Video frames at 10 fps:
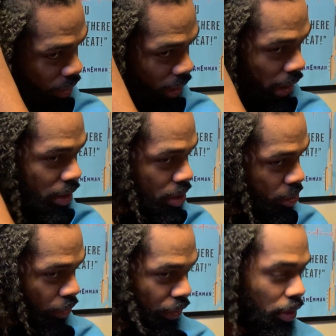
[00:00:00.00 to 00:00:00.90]
hair
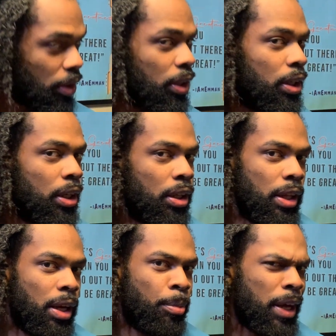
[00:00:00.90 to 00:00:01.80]
tutorial,
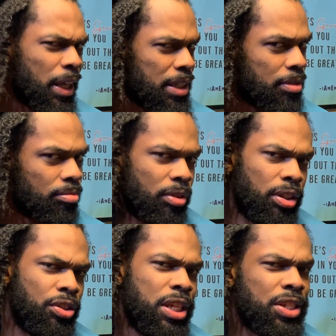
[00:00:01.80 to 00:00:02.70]
like a braiding,
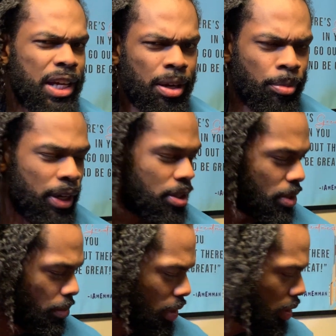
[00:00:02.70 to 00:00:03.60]
you're teaching how to braid or
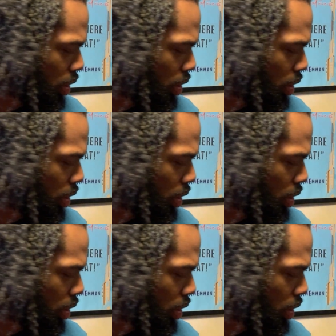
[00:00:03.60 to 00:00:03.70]
something,